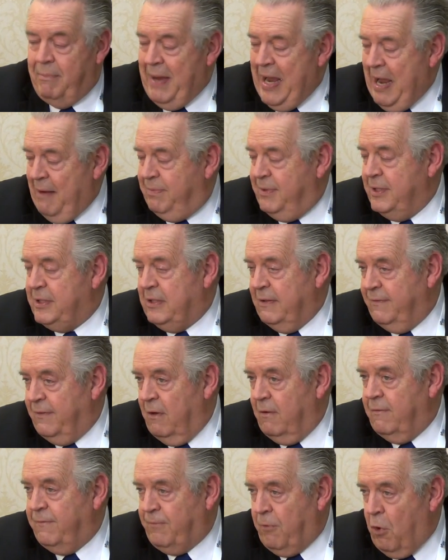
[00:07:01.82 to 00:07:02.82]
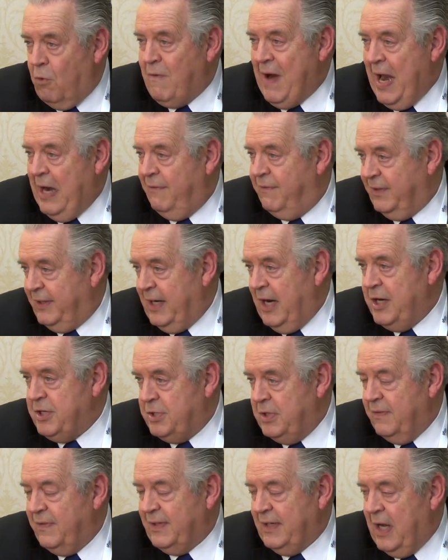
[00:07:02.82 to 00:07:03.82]
the Baptists to vote for
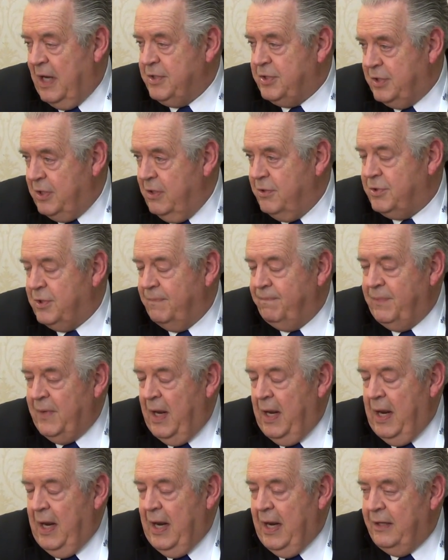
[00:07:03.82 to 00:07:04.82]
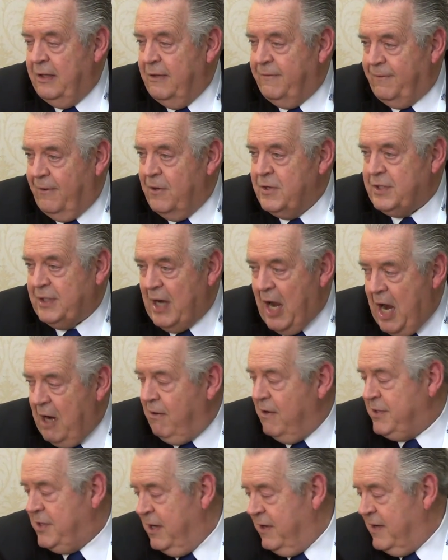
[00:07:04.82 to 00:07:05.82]
ratification of the Constitution. In the first
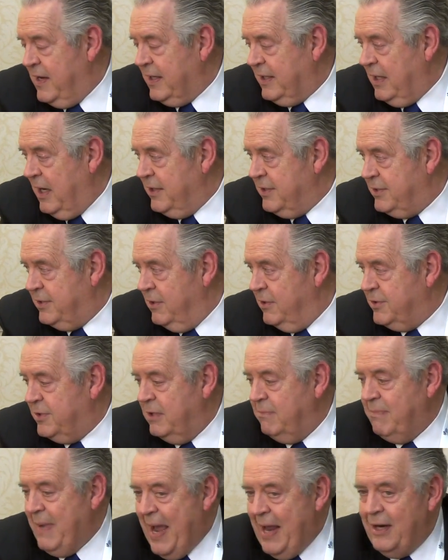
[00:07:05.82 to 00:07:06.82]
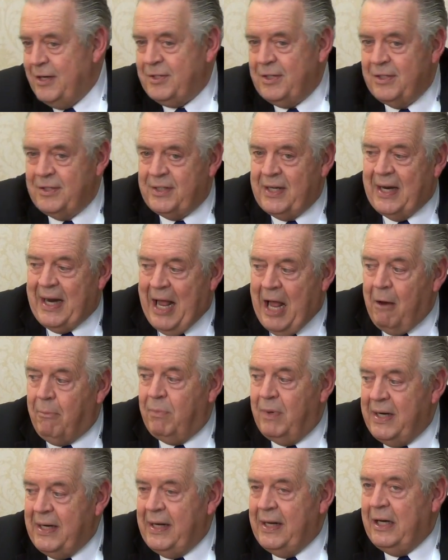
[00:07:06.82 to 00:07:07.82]
Congress under that Constitution, Madison said, I'll
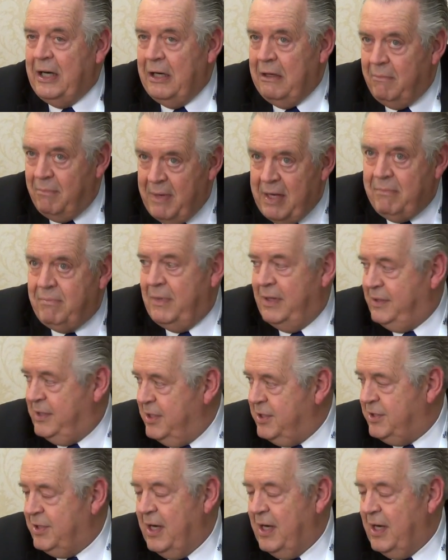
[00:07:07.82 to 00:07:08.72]
bring in an amendment that